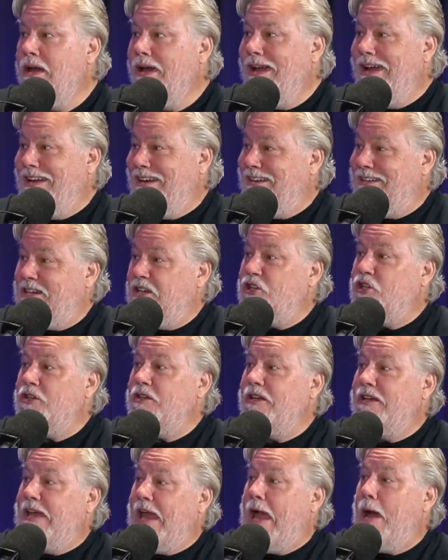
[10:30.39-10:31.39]
in addition
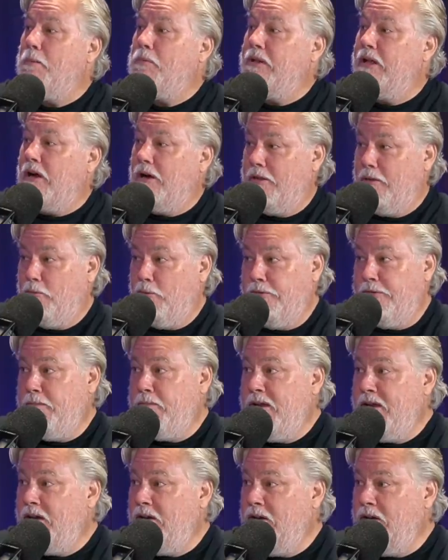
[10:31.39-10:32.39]
to gambling on the movie
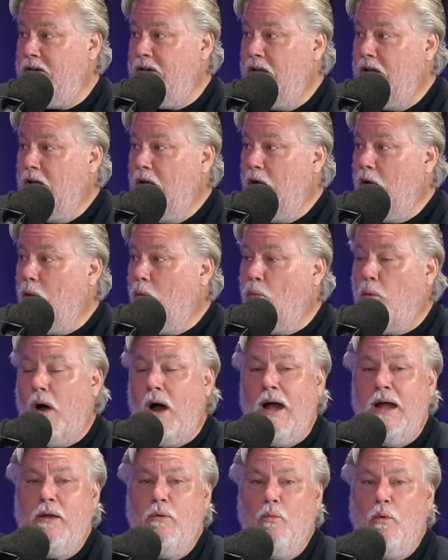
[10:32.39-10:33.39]
being good,
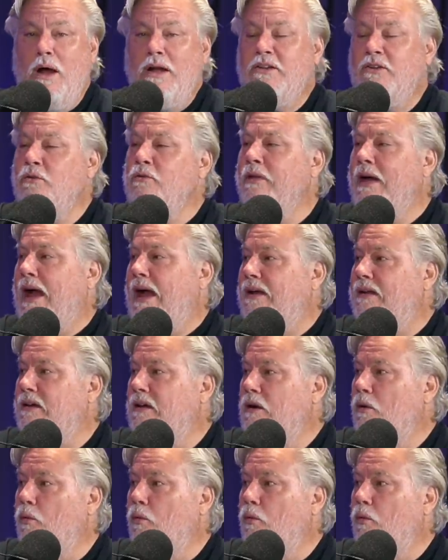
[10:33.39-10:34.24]
why do that?